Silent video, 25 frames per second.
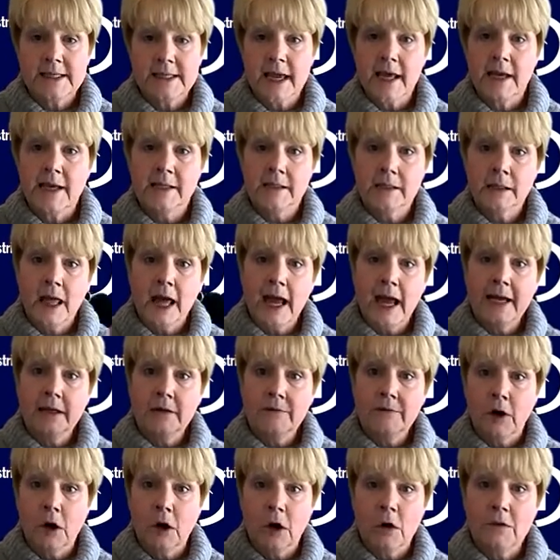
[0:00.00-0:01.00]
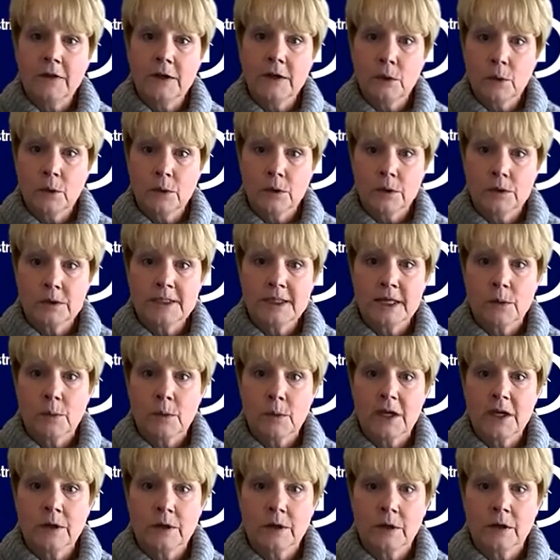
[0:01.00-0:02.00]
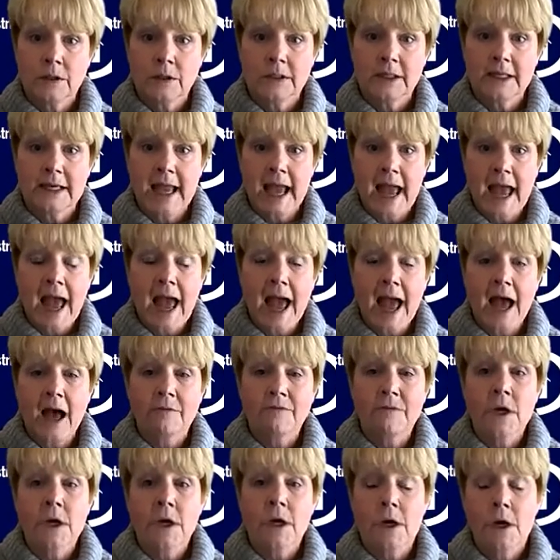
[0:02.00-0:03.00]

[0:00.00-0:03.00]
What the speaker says: And in light of all the orders that we currently have,